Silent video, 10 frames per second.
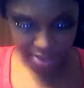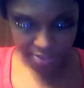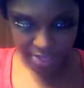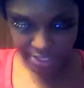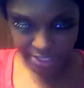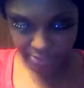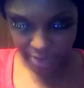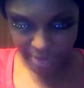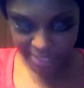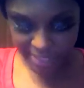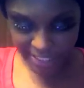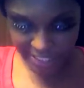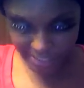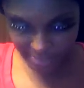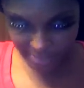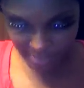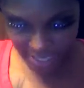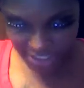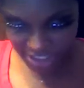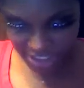that's why I'm cleaning up some
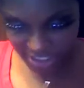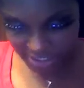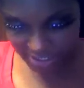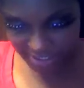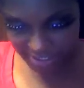edges.